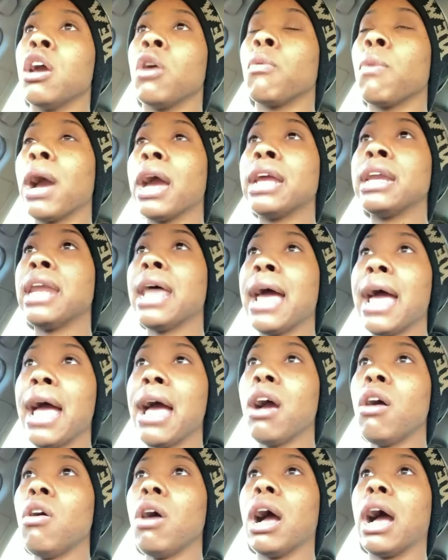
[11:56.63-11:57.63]
Right
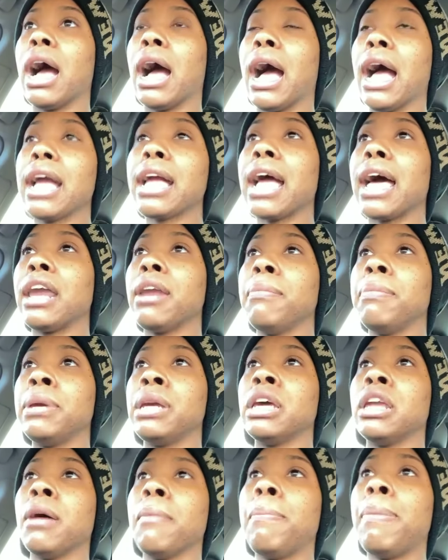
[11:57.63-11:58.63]
now, I got to
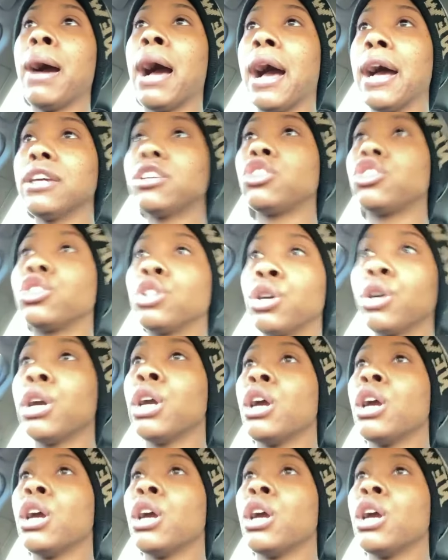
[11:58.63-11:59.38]
be in a posture